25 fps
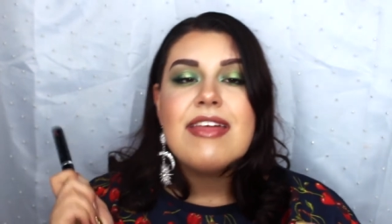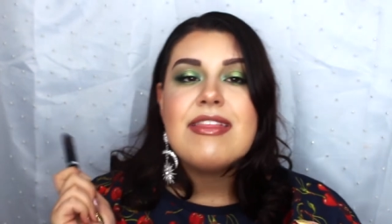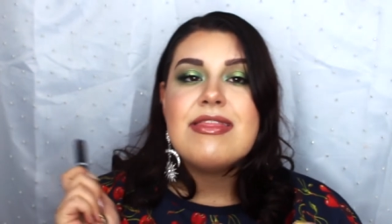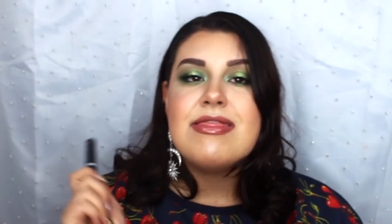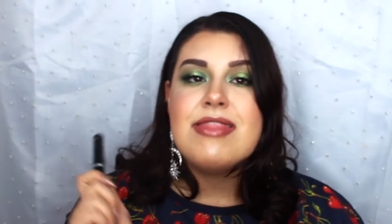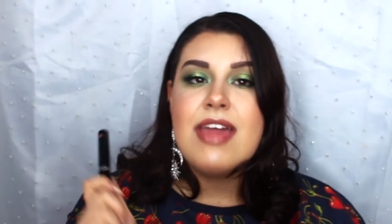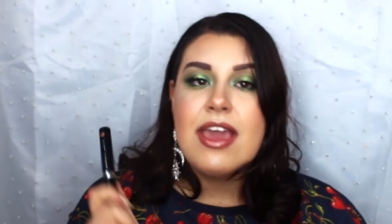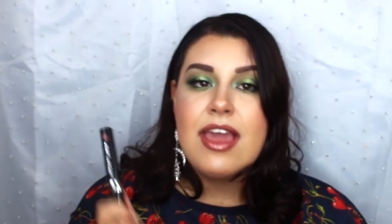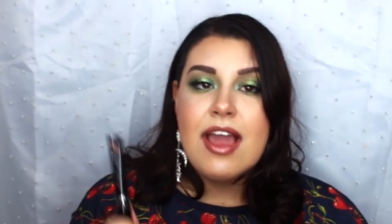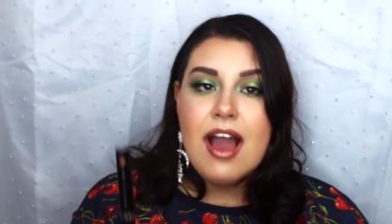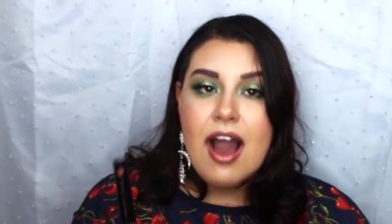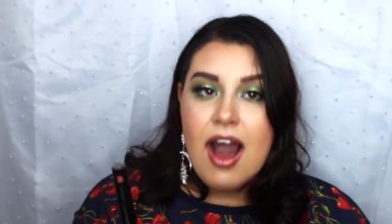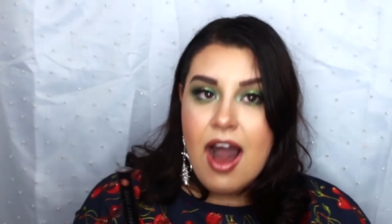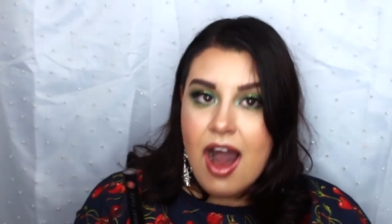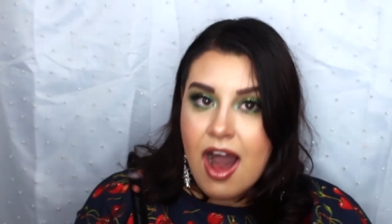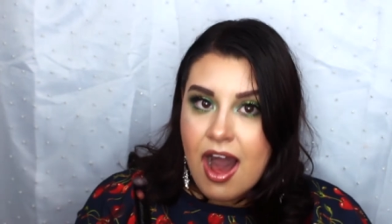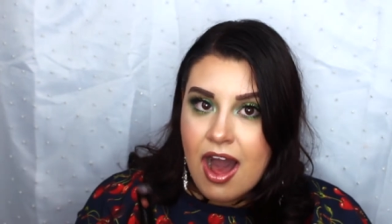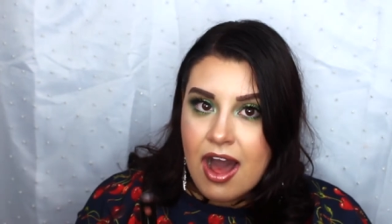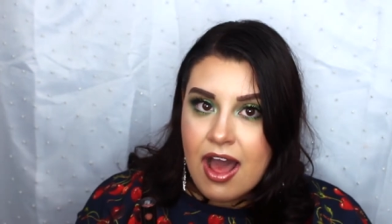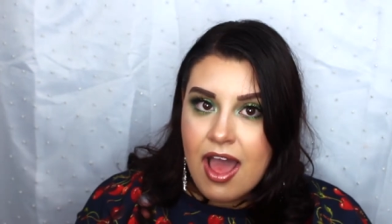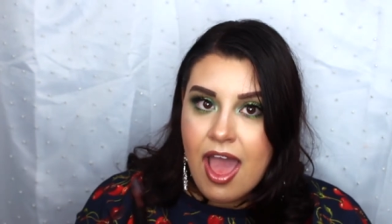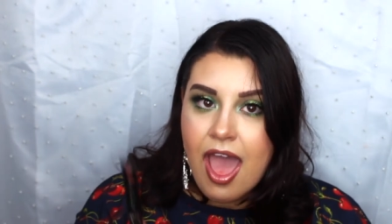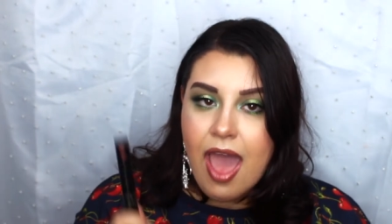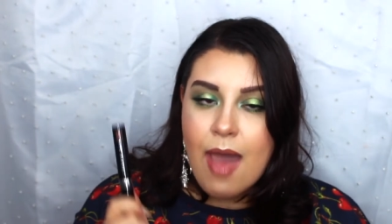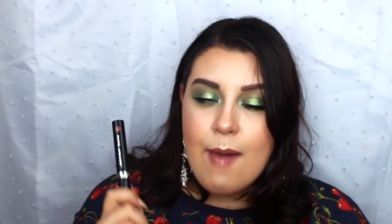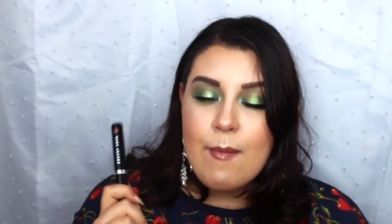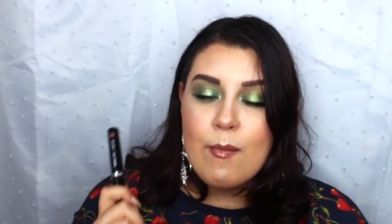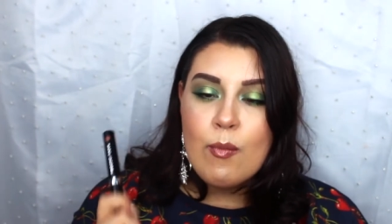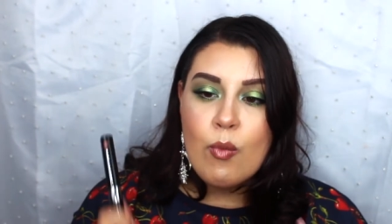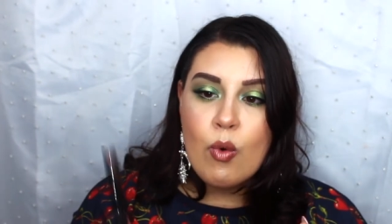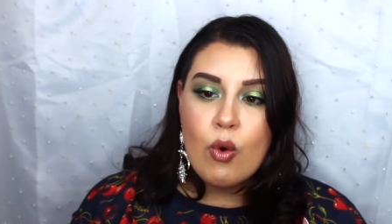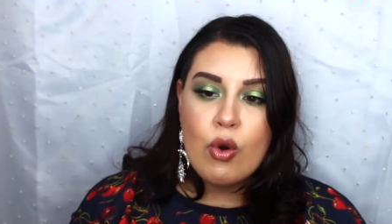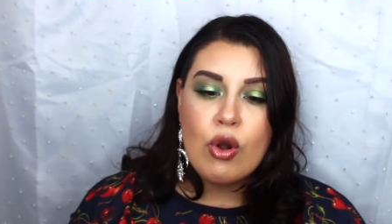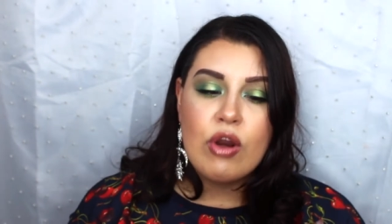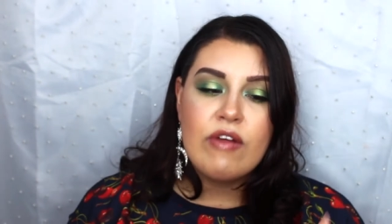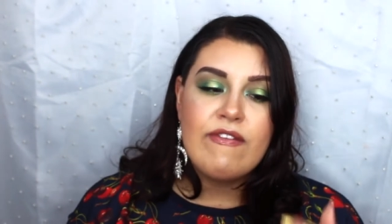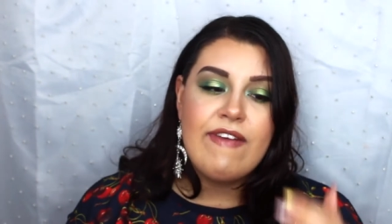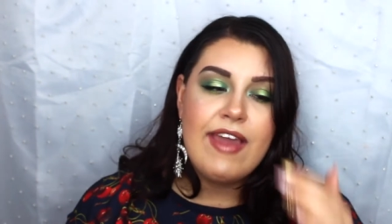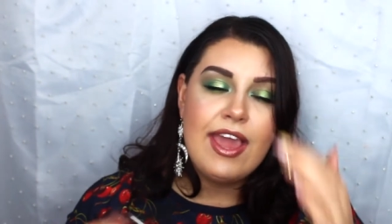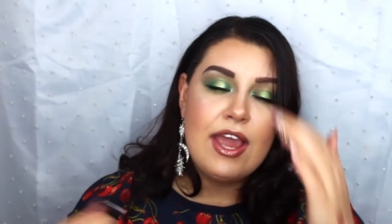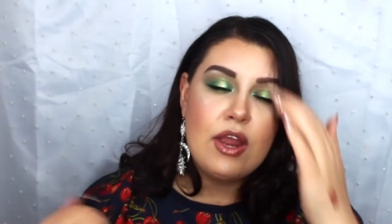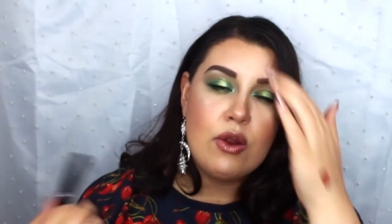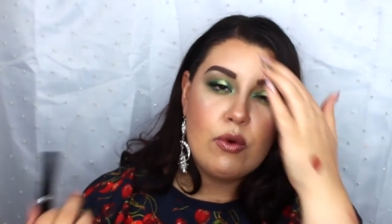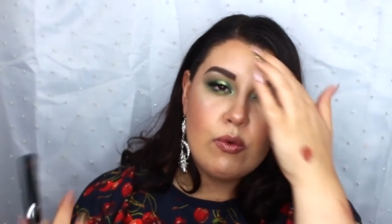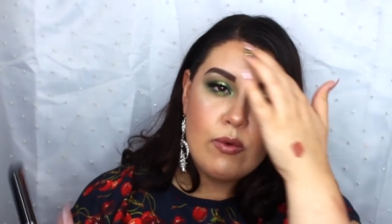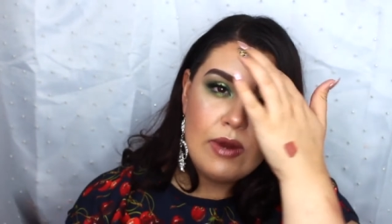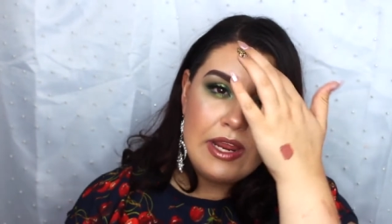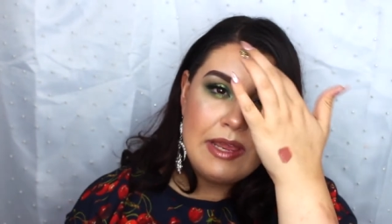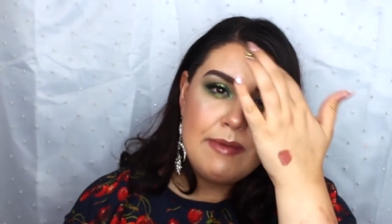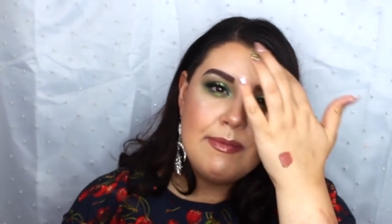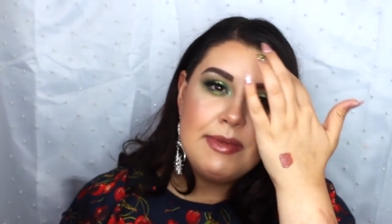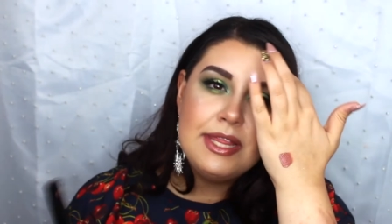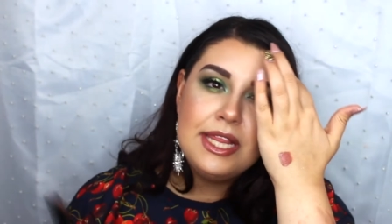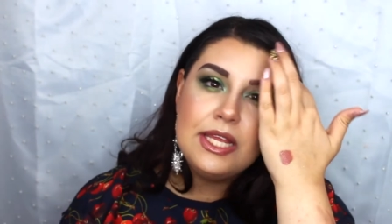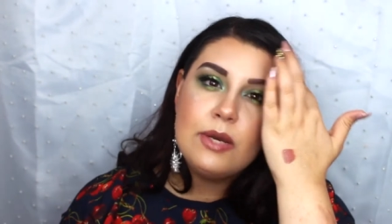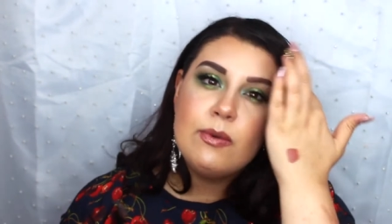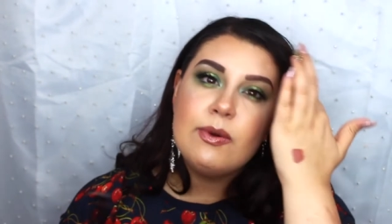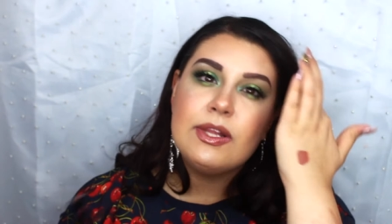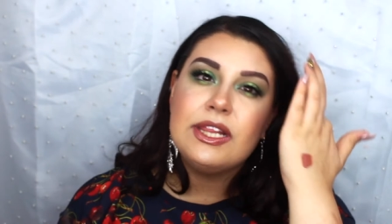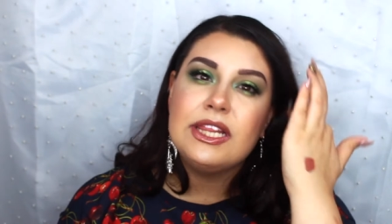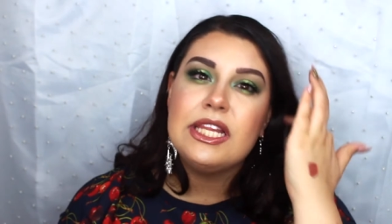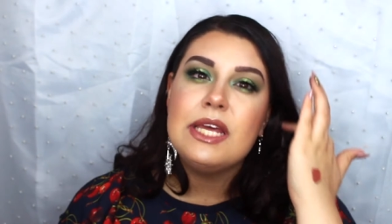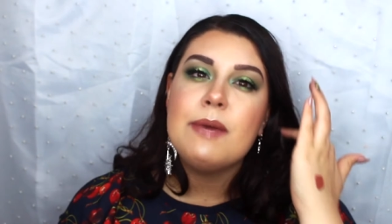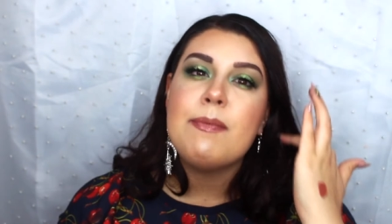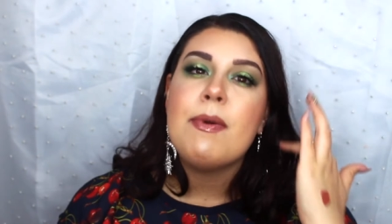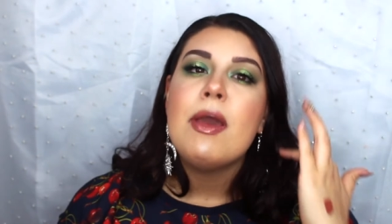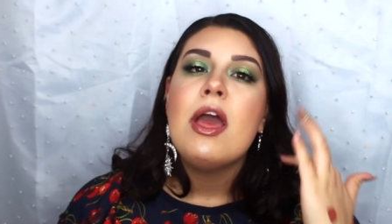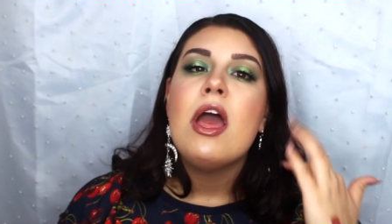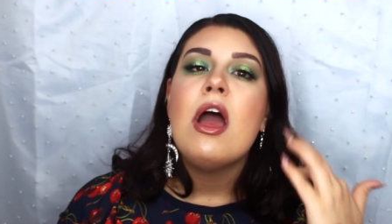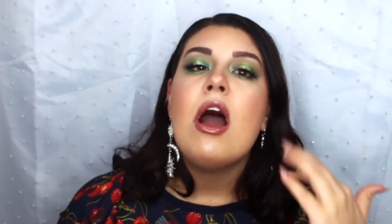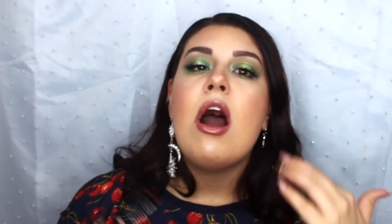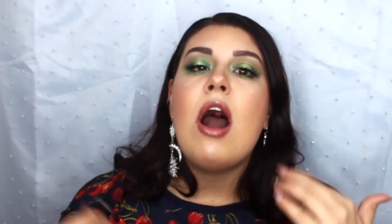They are more of a creamy liquid lip.